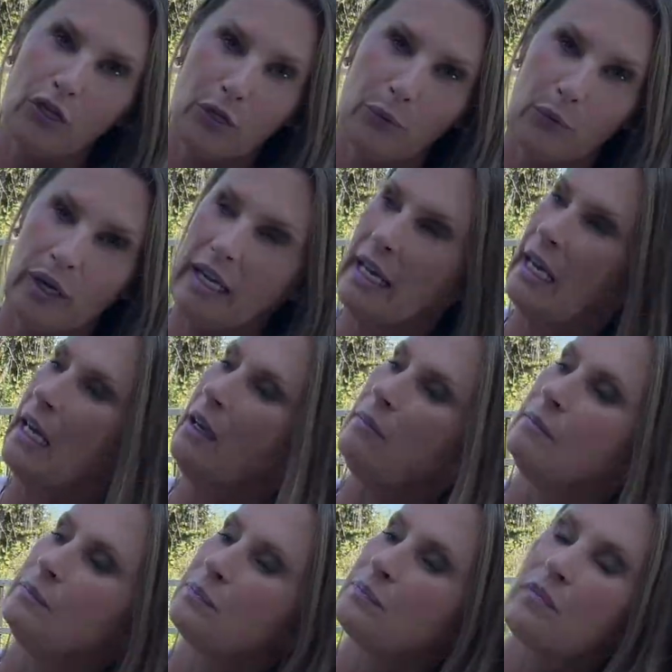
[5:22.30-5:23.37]
3,
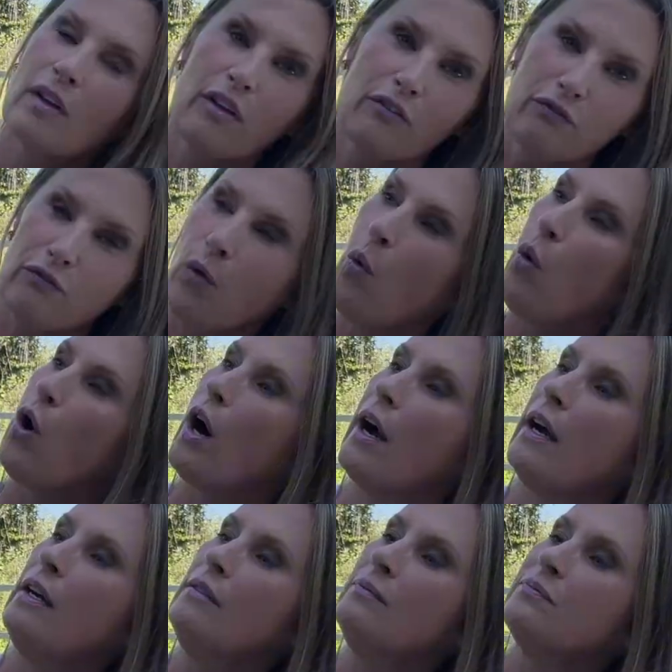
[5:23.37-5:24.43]

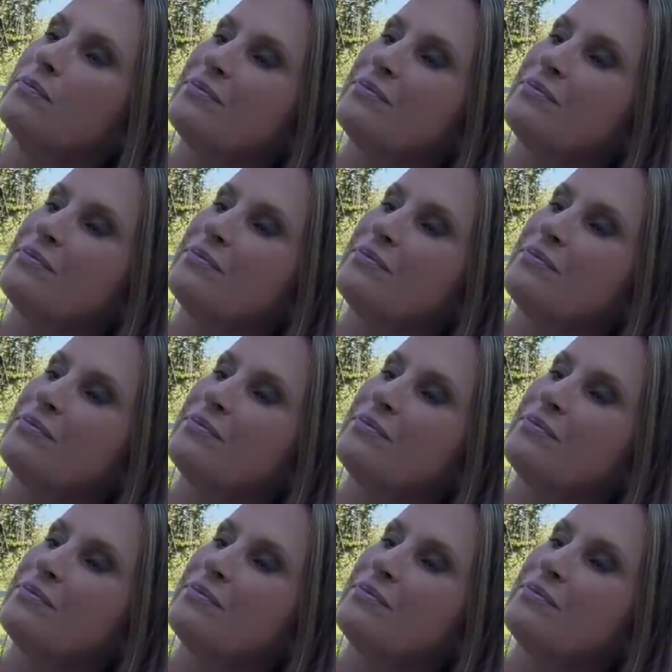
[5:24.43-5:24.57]
4,